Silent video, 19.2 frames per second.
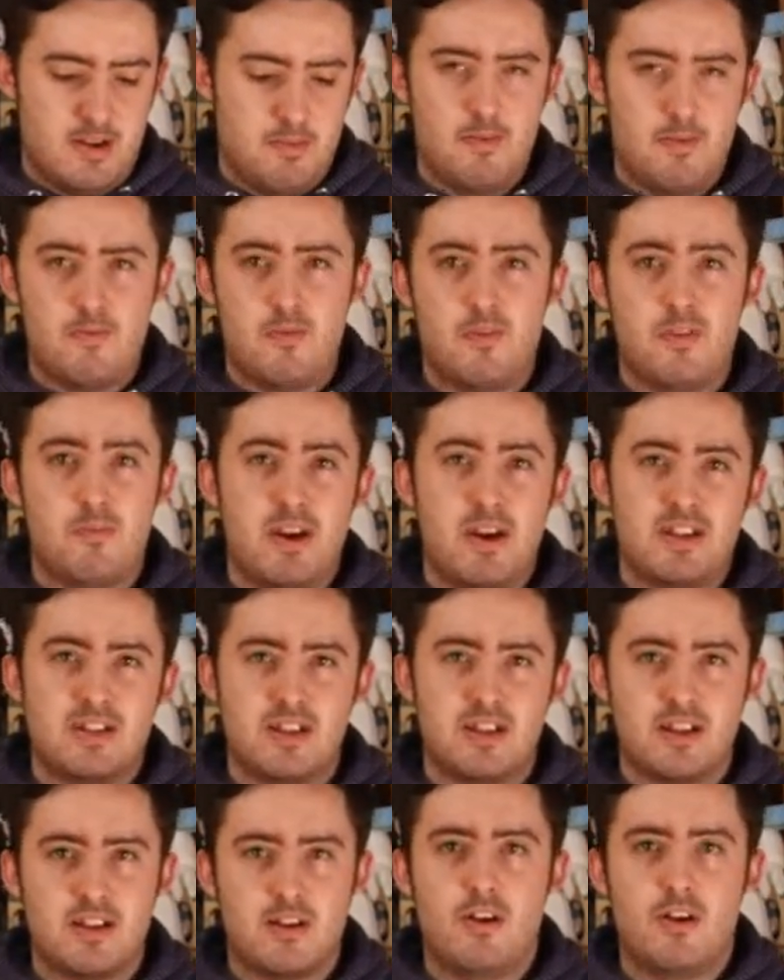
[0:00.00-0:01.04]
and I've already
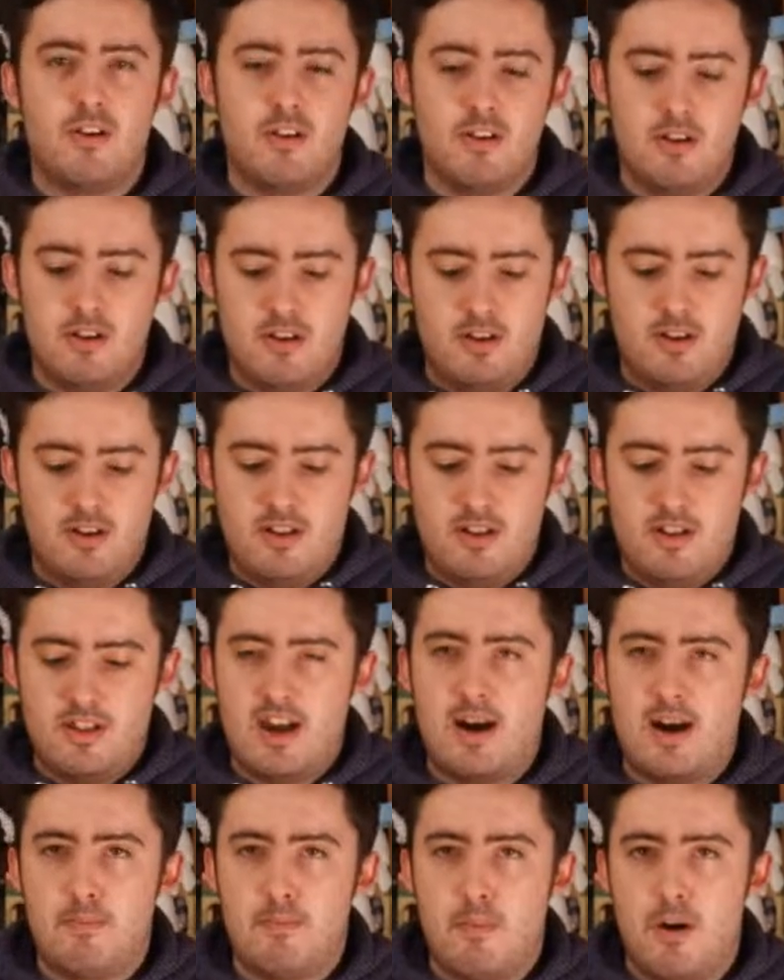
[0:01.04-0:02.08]
basically got
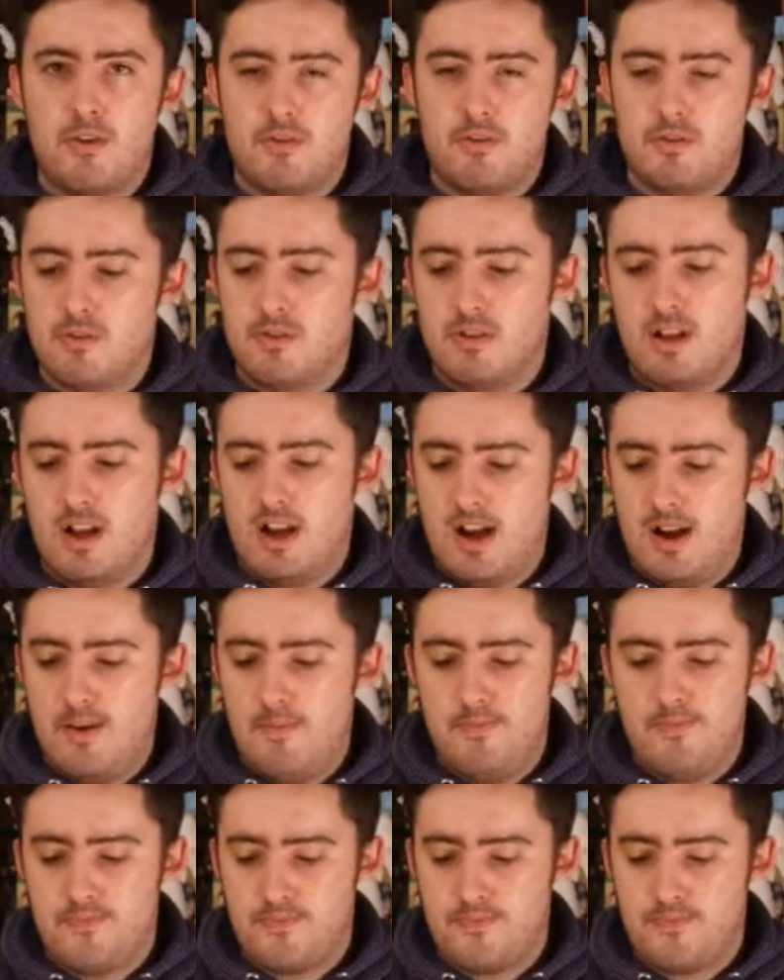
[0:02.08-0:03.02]
that model. I